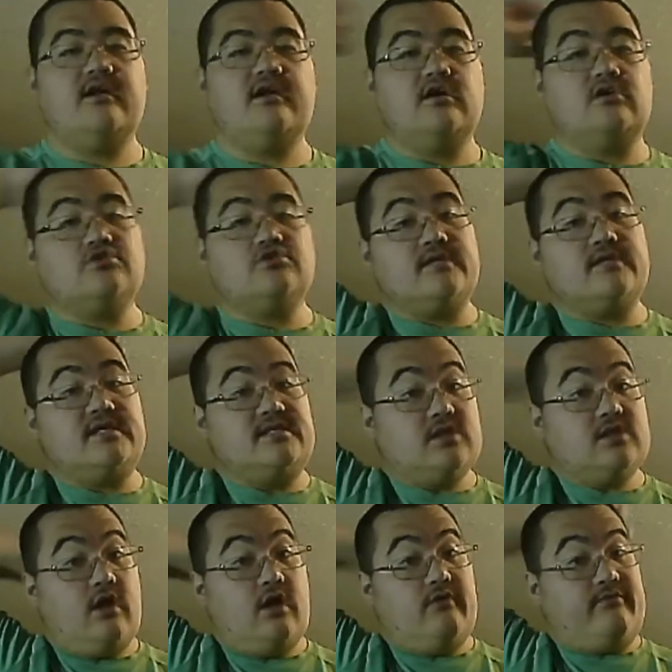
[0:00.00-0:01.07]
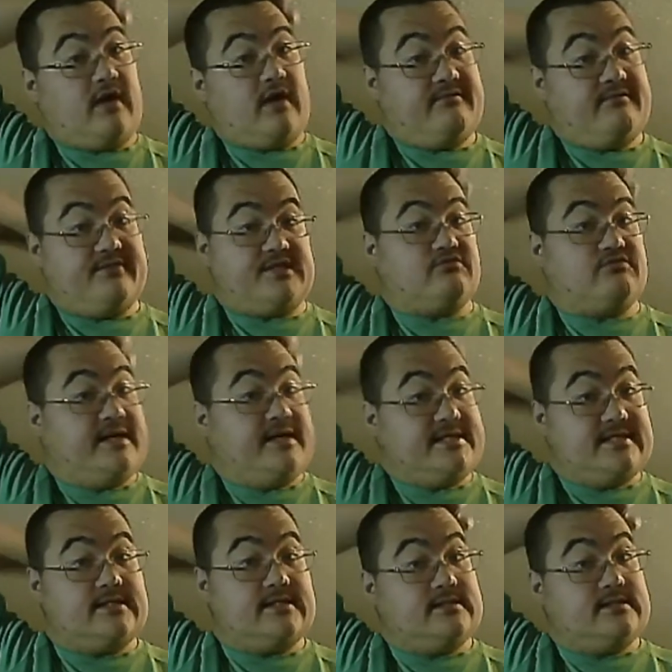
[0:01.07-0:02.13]
kind of goes really slow for obvious
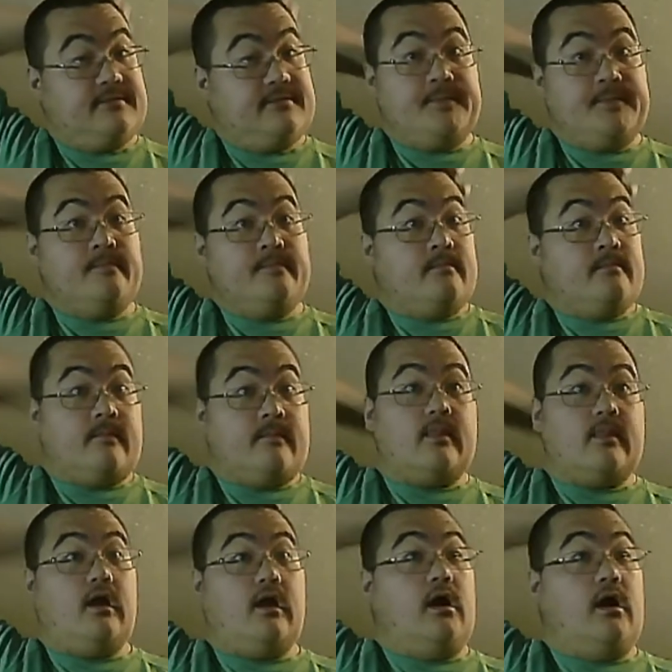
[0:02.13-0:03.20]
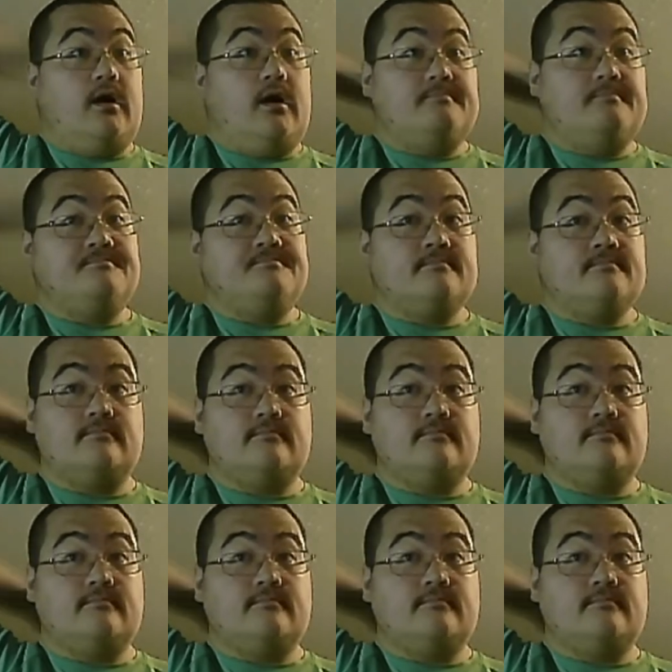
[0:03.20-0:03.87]
reasons. Um,